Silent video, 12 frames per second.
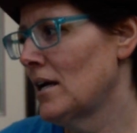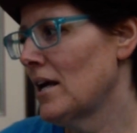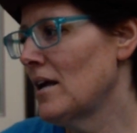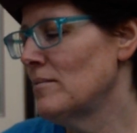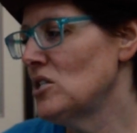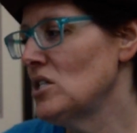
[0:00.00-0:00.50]

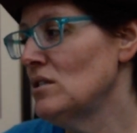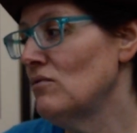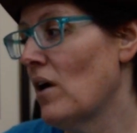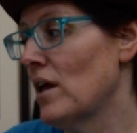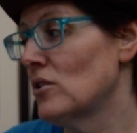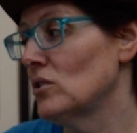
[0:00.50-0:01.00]
Imogene's
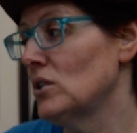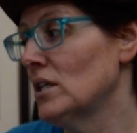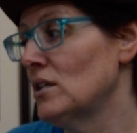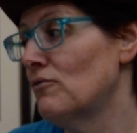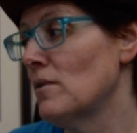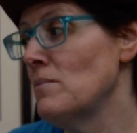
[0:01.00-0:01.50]
father
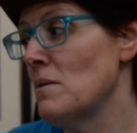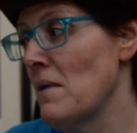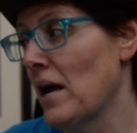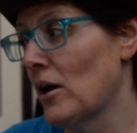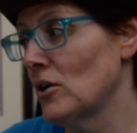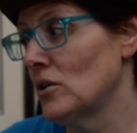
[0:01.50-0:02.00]
looked from the
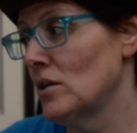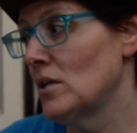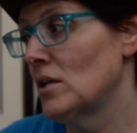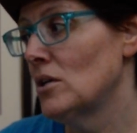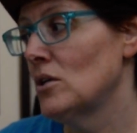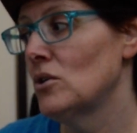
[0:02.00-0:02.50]
mayor
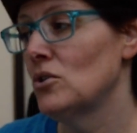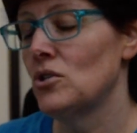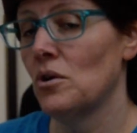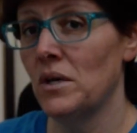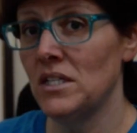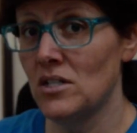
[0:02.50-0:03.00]

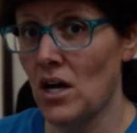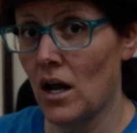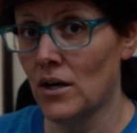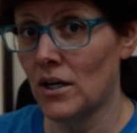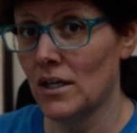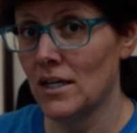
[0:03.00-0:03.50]
to his
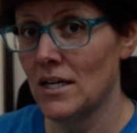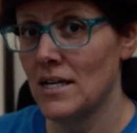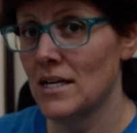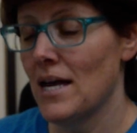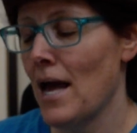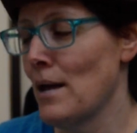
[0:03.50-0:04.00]
daughter
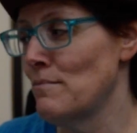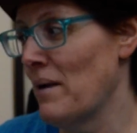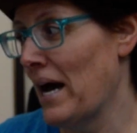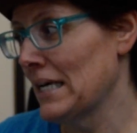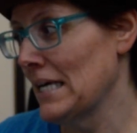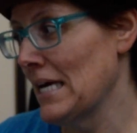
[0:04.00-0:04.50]
and
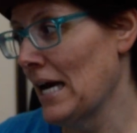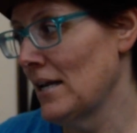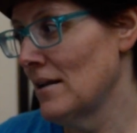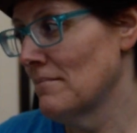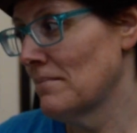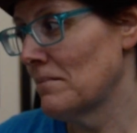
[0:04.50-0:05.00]
back
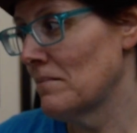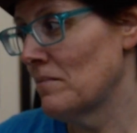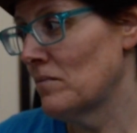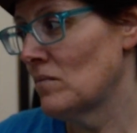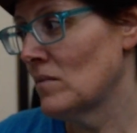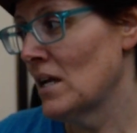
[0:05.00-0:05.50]
again.
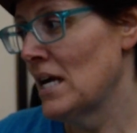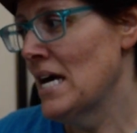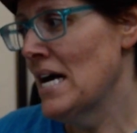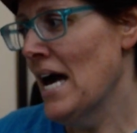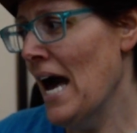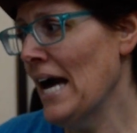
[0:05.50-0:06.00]

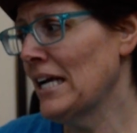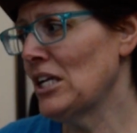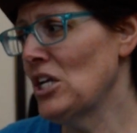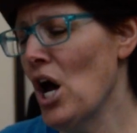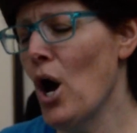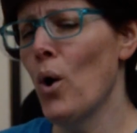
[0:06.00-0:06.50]
"Heck
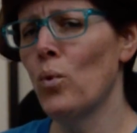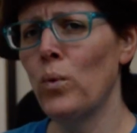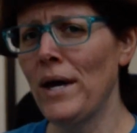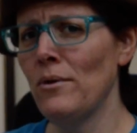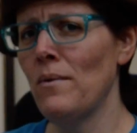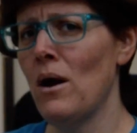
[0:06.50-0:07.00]
no,
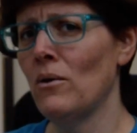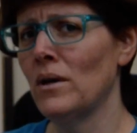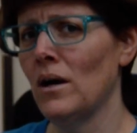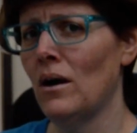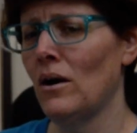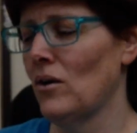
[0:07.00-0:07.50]
we won't
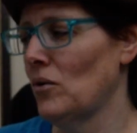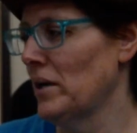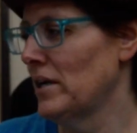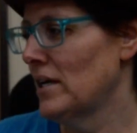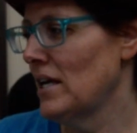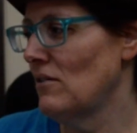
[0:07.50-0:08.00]
go!"
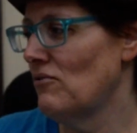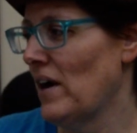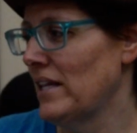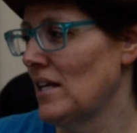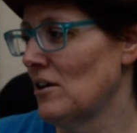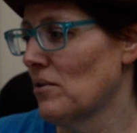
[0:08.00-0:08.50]
he
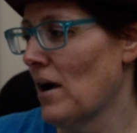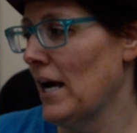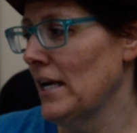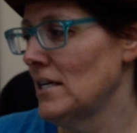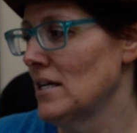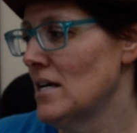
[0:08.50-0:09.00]
finally cried.